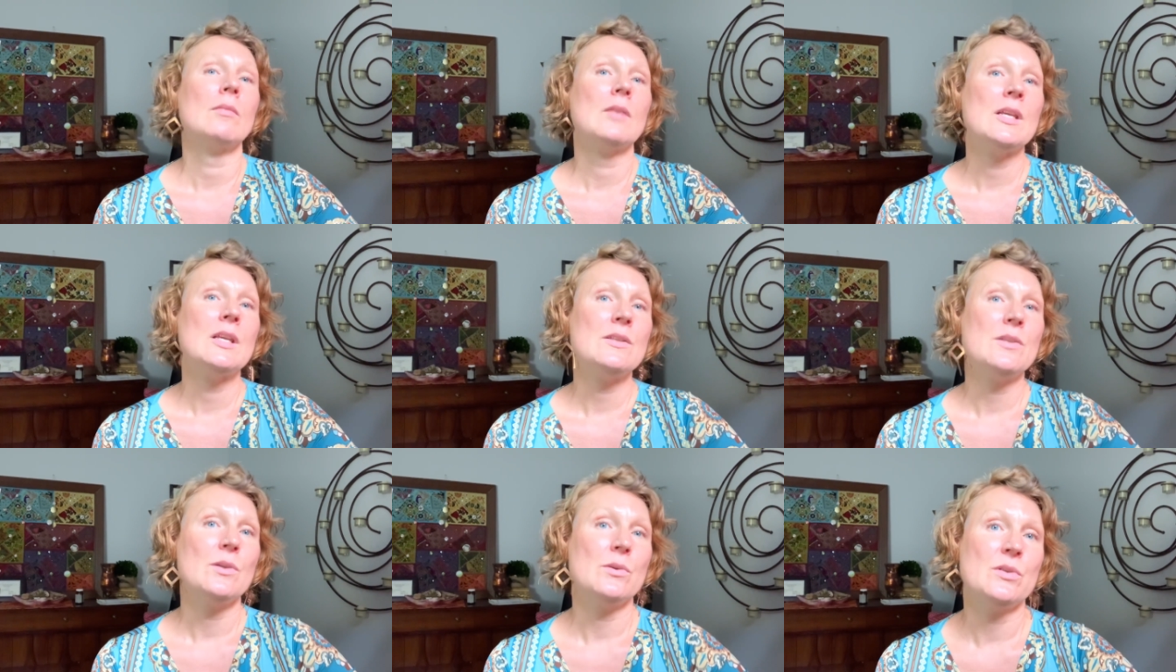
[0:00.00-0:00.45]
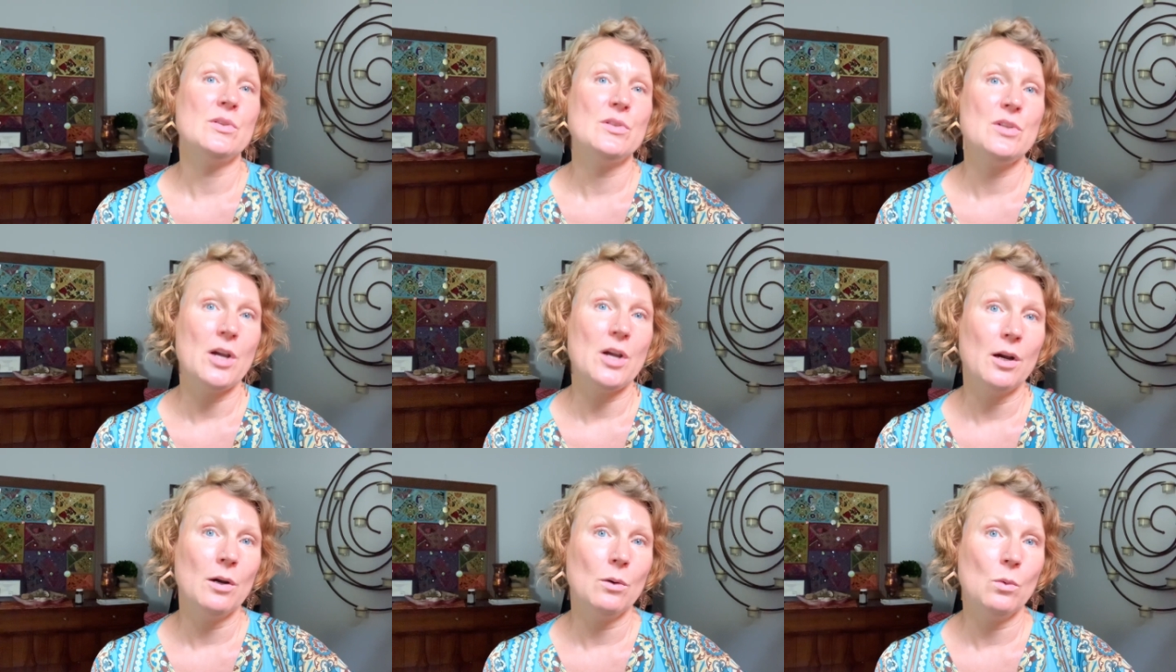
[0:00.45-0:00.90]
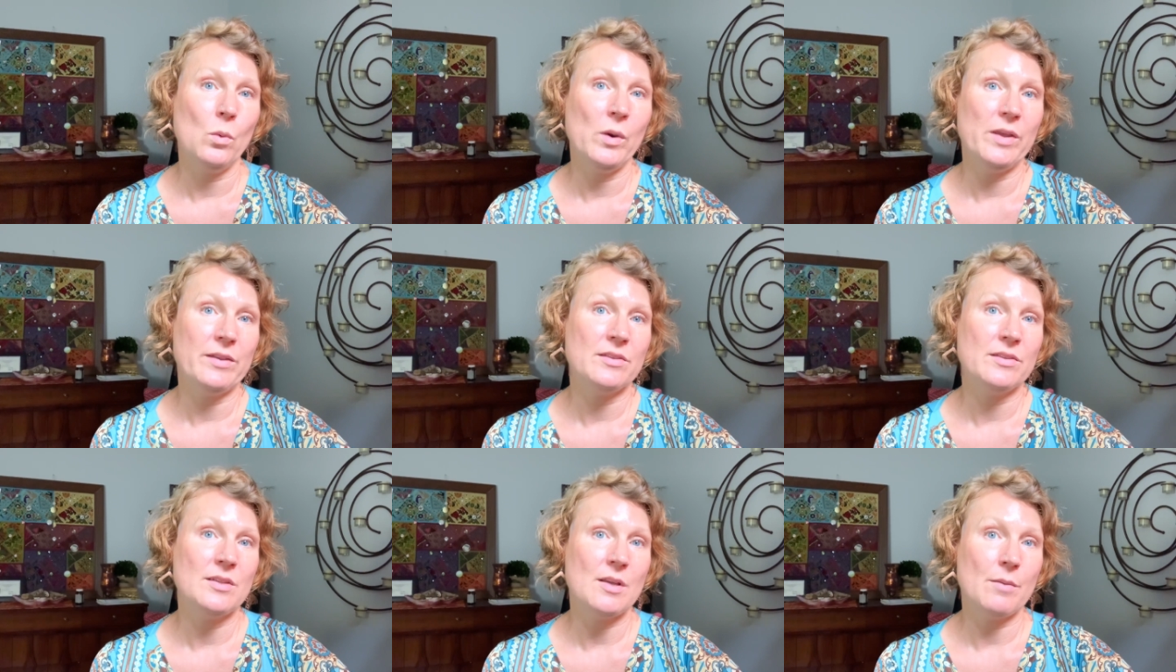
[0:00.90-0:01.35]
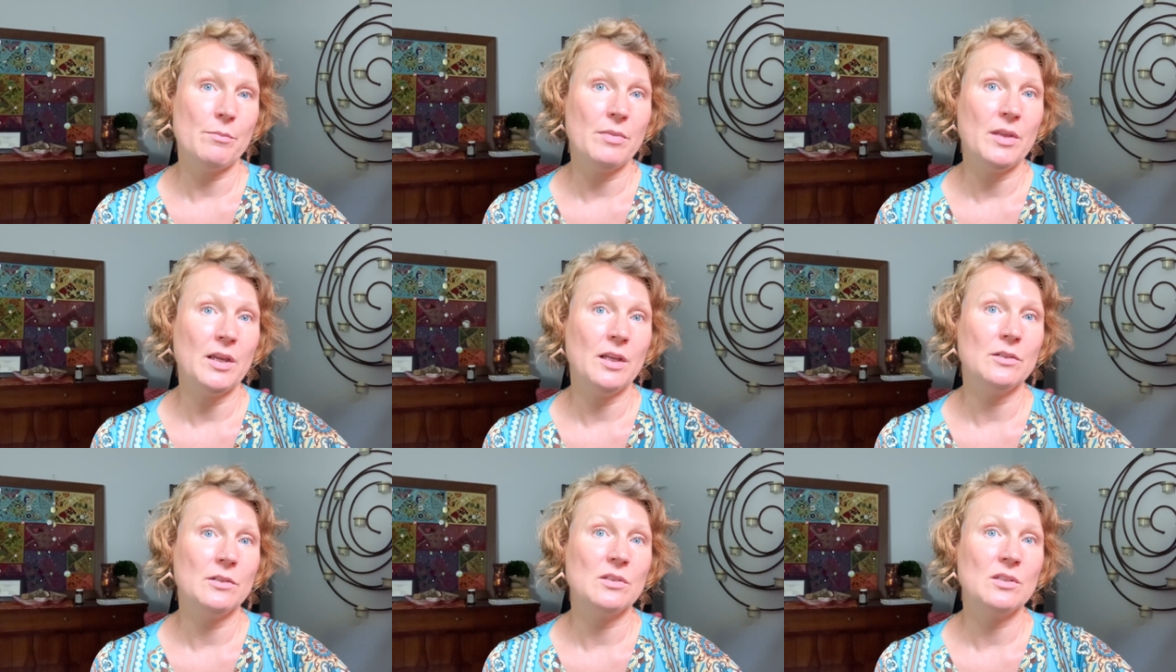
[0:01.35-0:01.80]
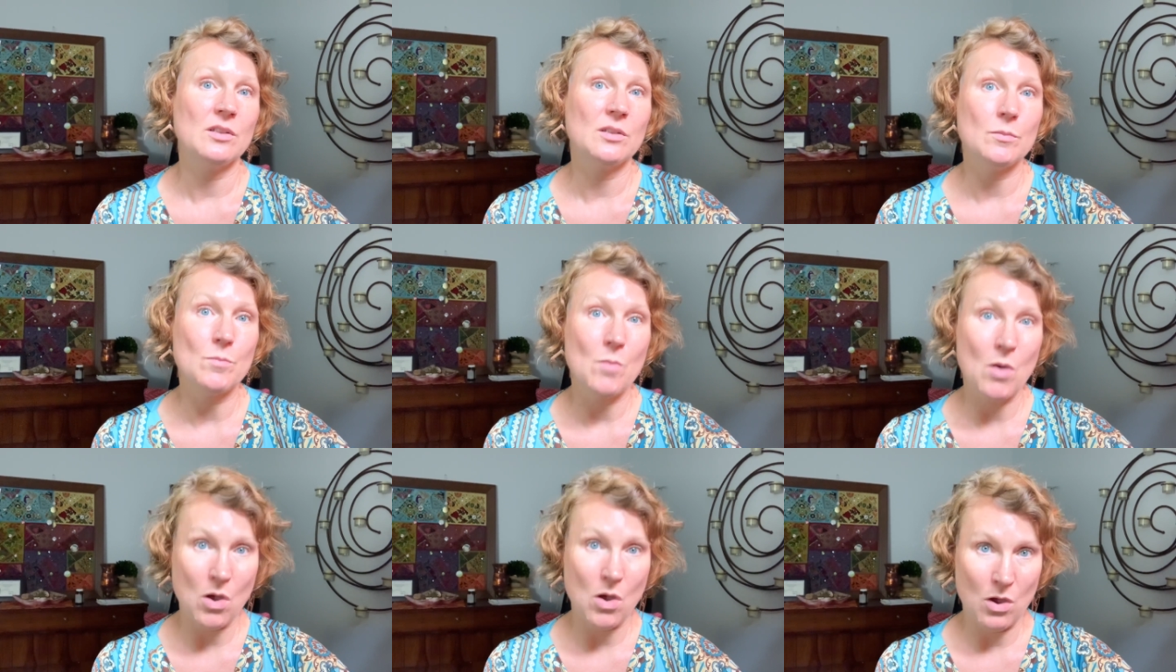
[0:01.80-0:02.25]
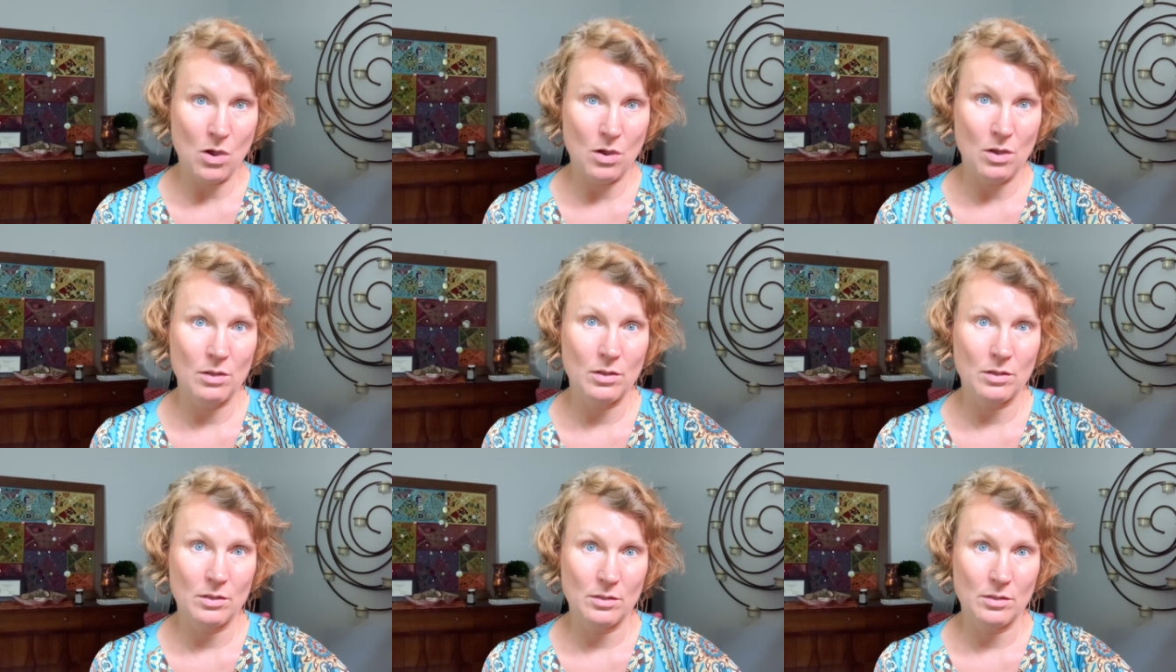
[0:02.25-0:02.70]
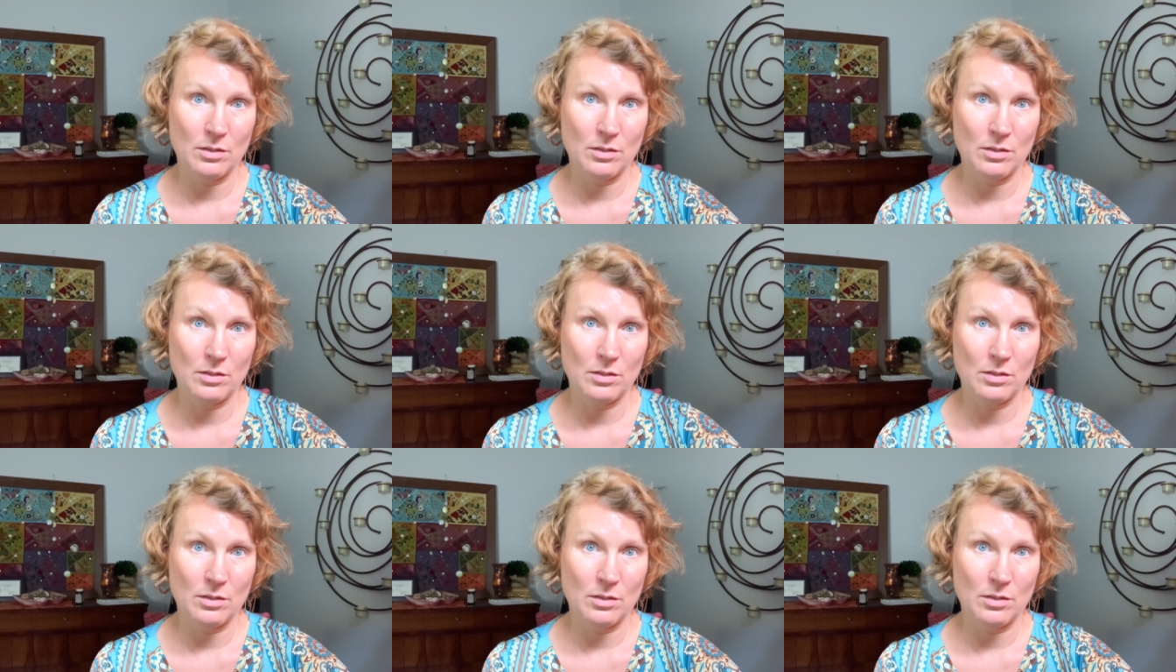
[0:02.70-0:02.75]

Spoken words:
So start with something small.